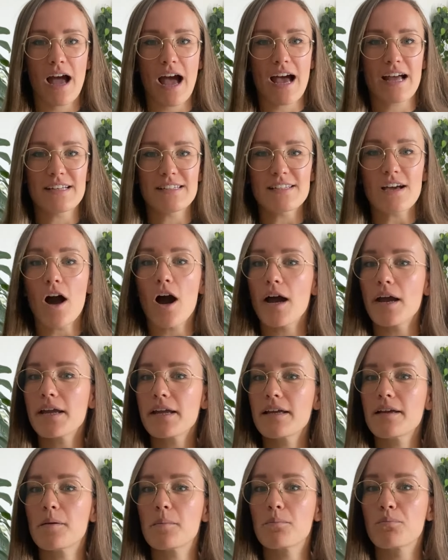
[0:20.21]
And
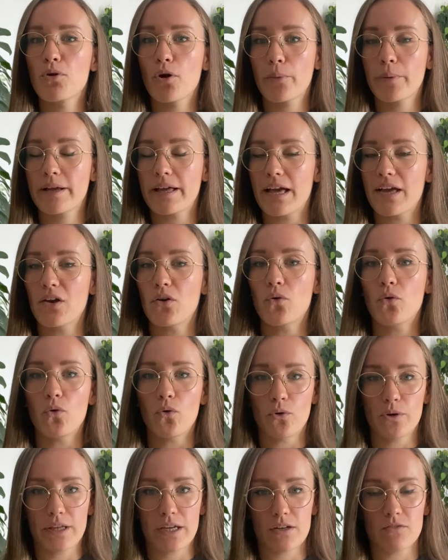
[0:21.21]
I propagate
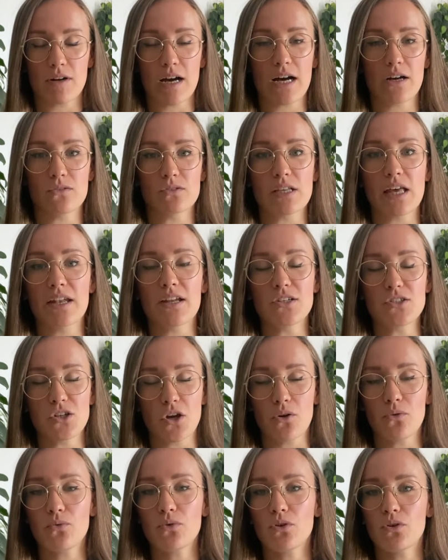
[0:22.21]
all year round, and I
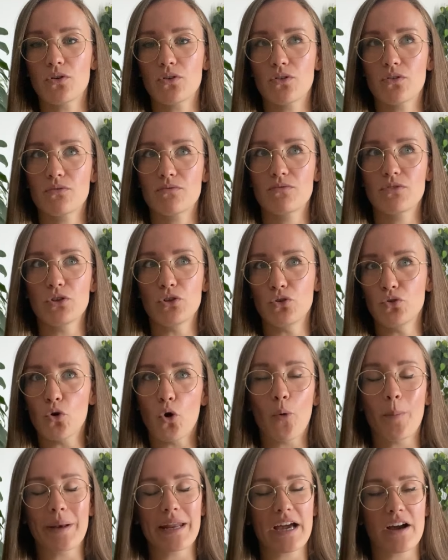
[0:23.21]
don't
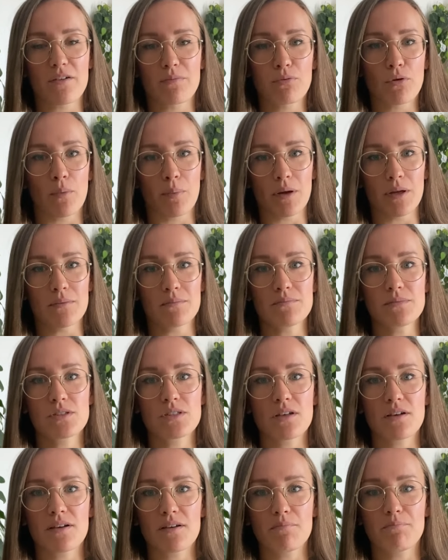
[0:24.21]
normally have problems,
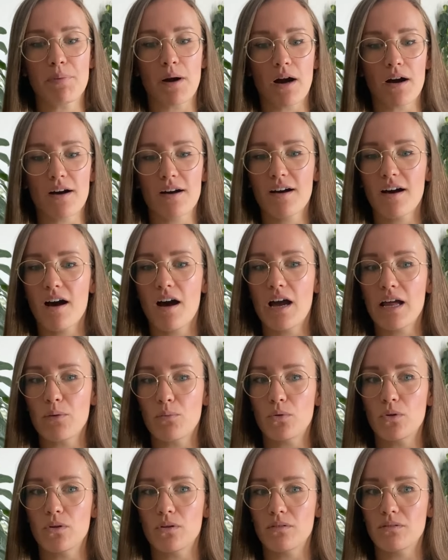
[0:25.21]
but I
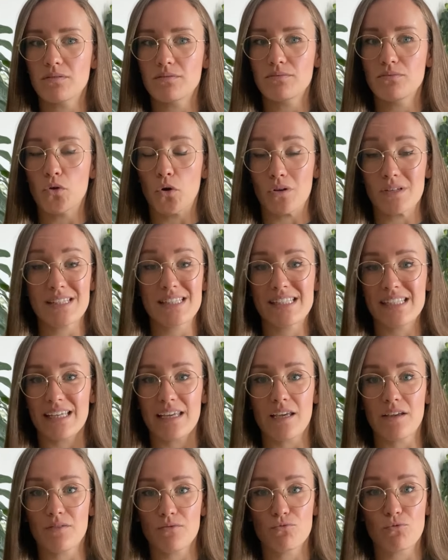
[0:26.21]
will not
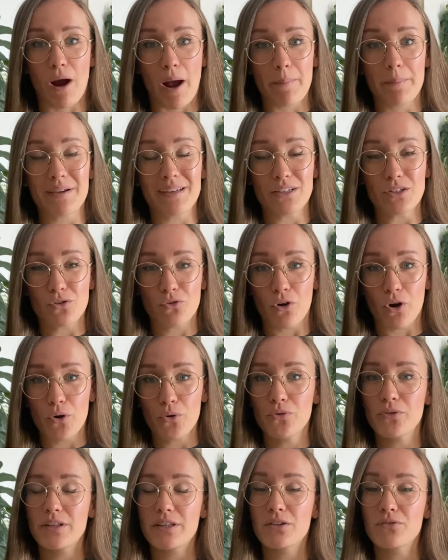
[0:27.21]
see rapid
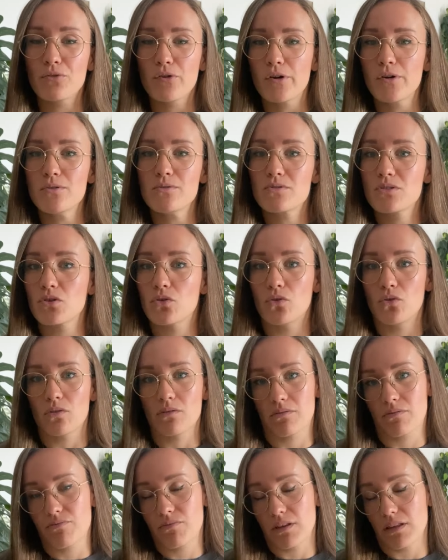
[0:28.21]
growth in the roots or
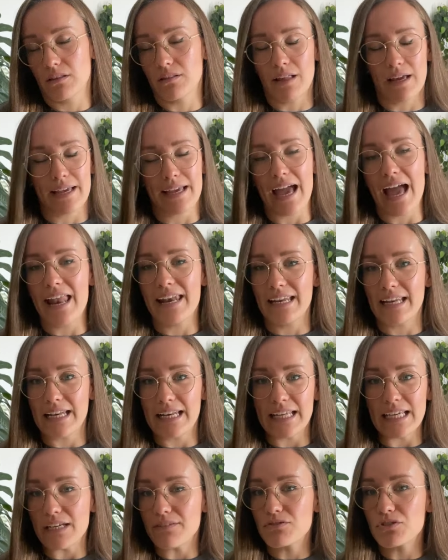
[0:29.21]
like any
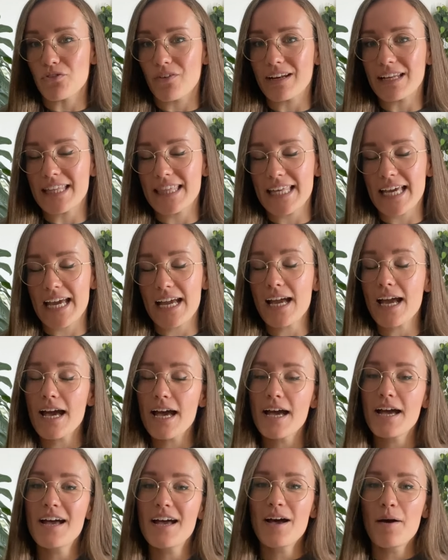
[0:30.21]
leaves or anything.
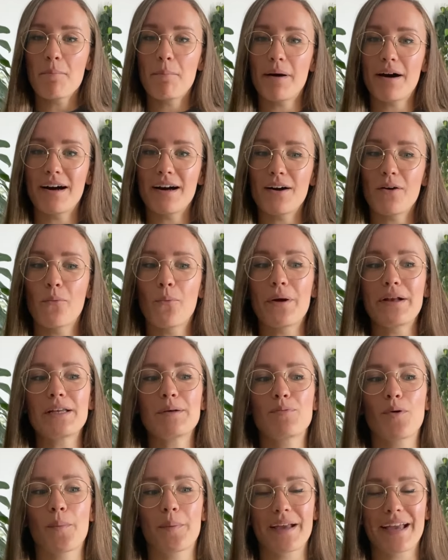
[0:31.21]
But when
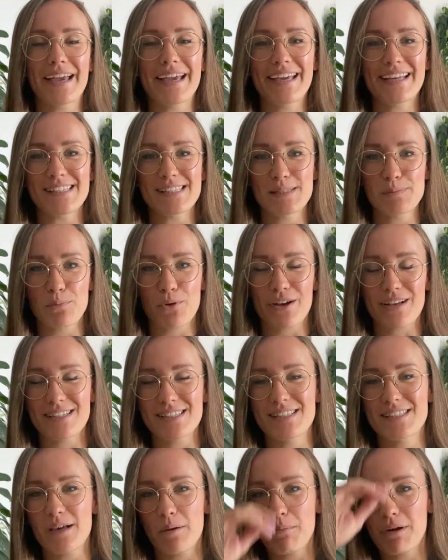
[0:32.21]
you propagate in spring and
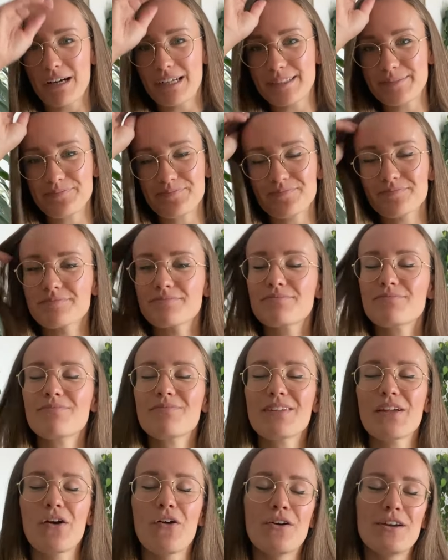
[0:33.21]
summer,
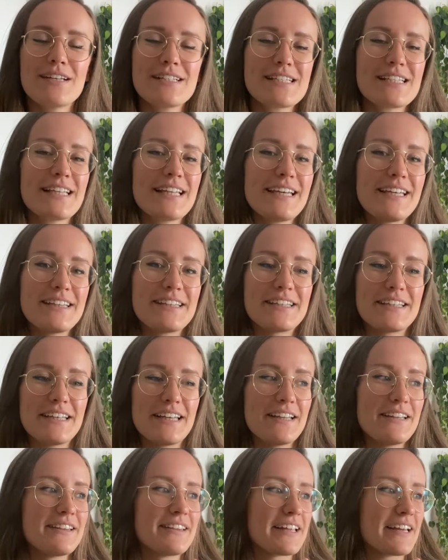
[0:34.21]
honestly,
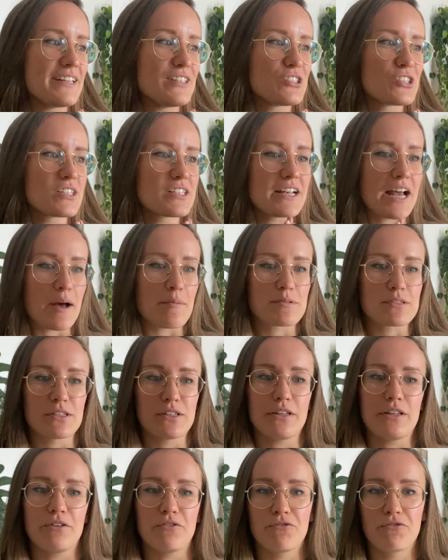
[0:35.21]
they just
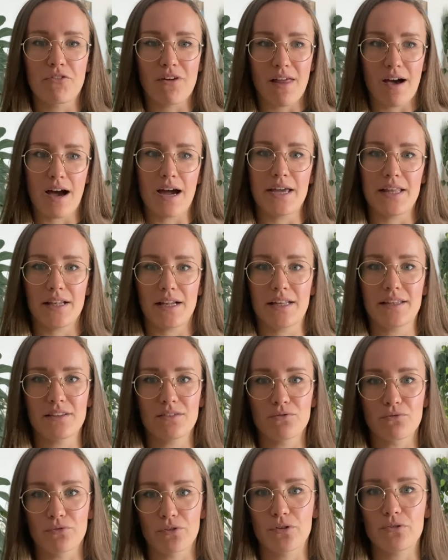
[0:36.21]
absolutely fly. Like
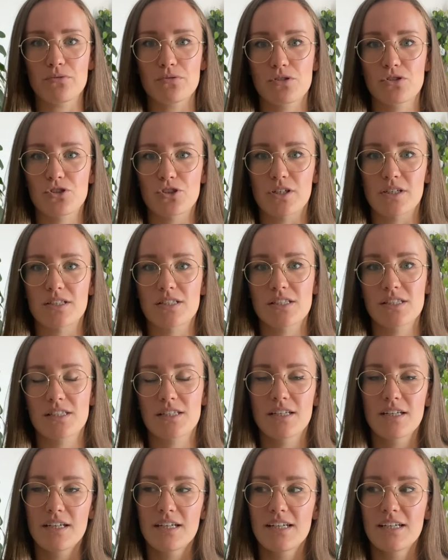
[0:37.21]
the roots
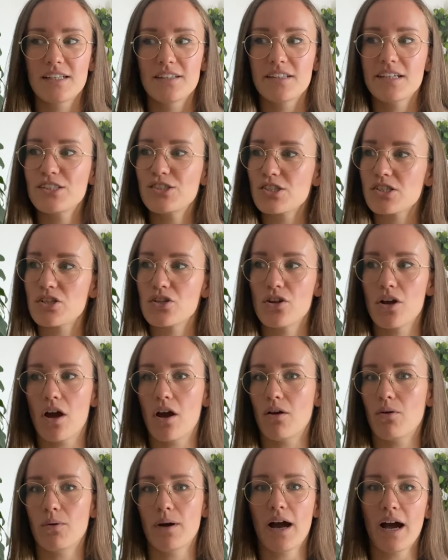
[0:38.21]
just, they just
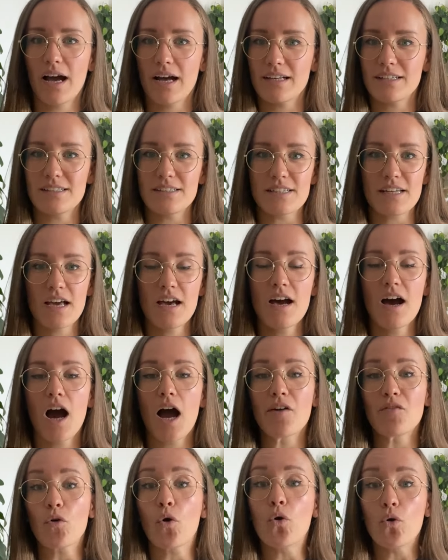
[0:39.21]
know. And
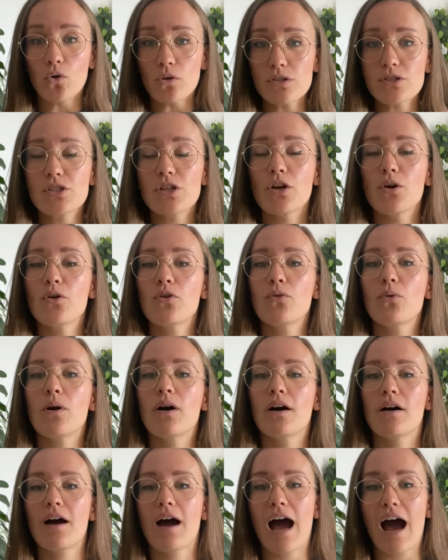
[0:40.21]
I've also
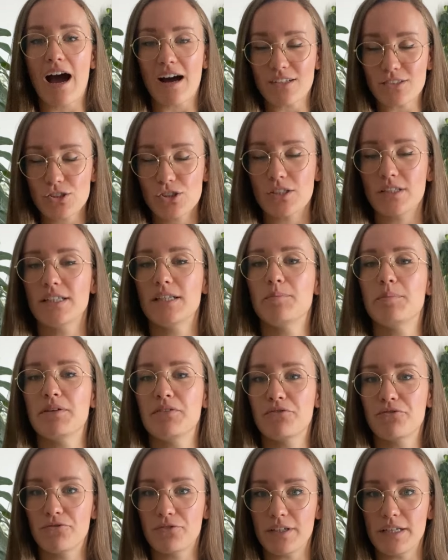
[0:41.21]
actually
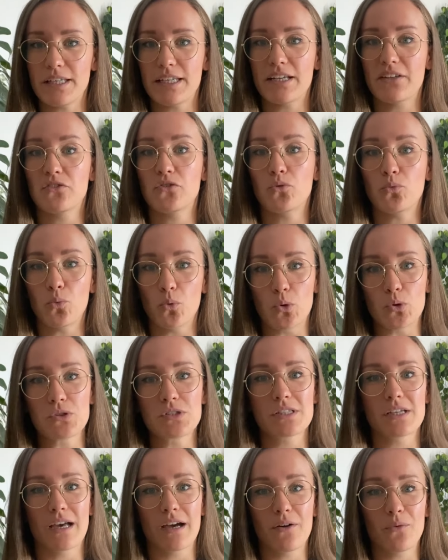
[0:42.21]
been feeding the
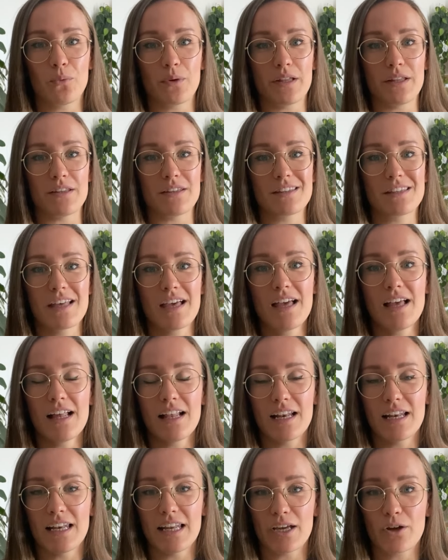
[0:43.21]
water with
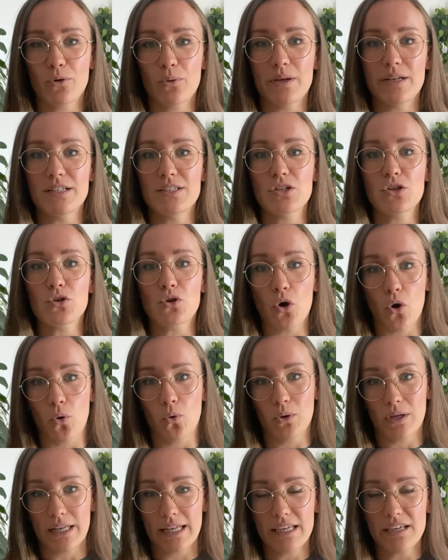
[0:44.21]
liquid
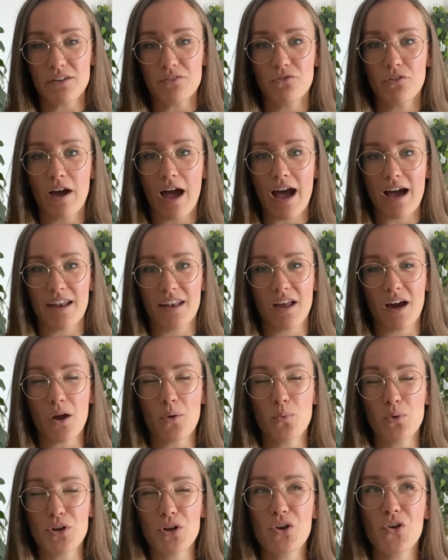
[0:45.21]
gold leaf, and I
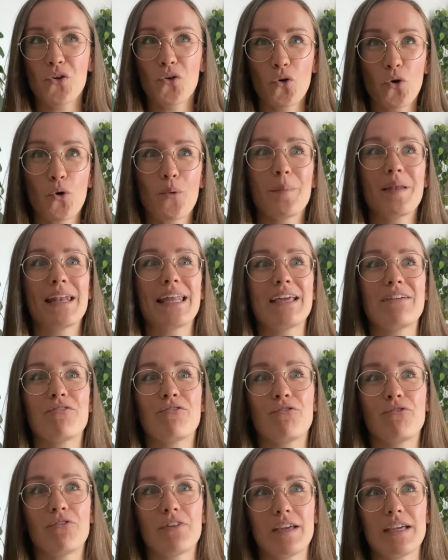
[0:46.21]
wouldn't normally
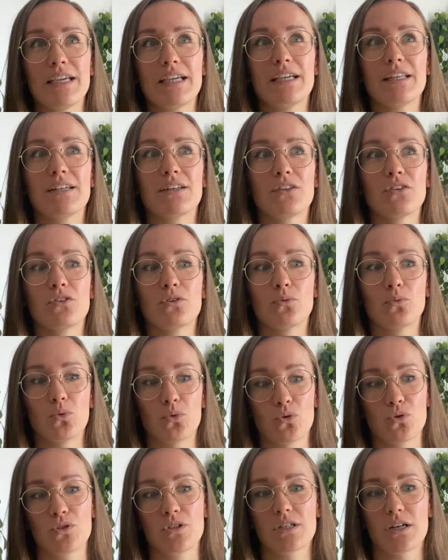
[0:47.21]
feed the
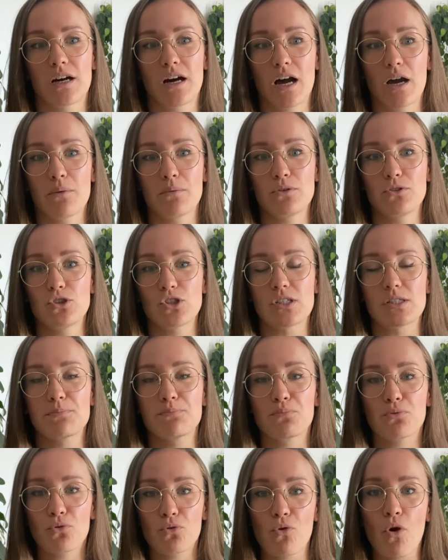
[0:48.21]
water. I would
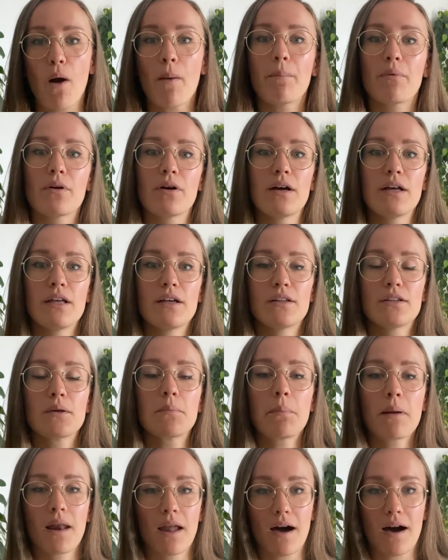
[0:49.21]
just prop the
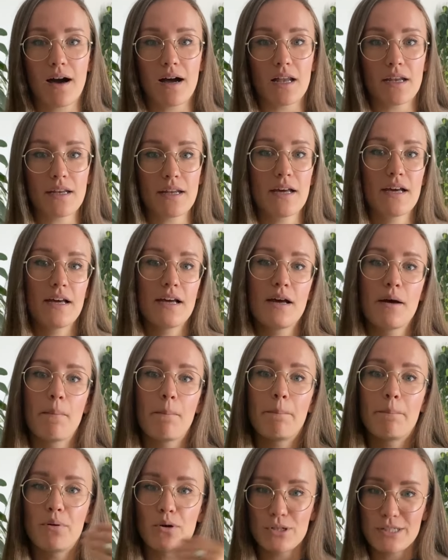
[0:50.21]
plant,
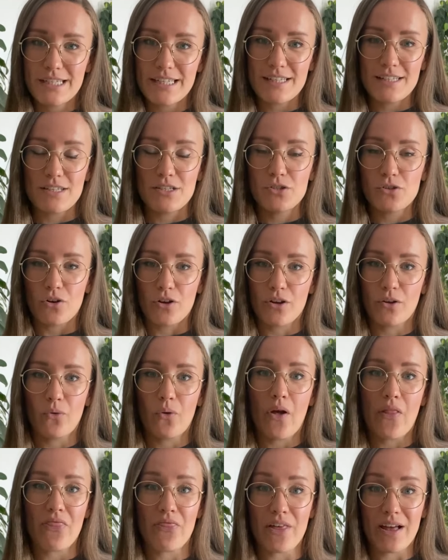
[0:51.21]
put it in soil,
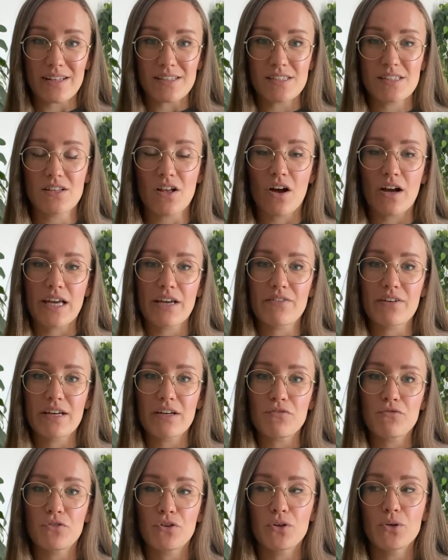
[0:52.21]
and then start giving
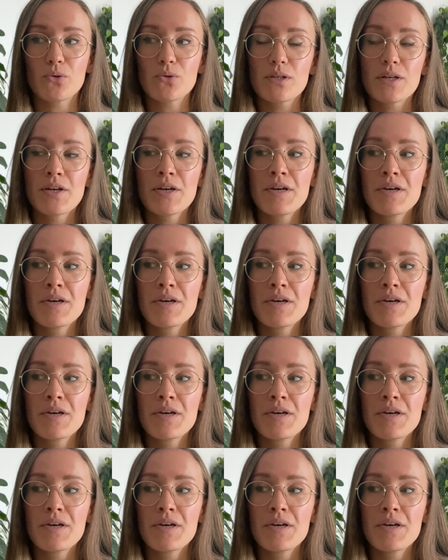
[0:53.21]
it food.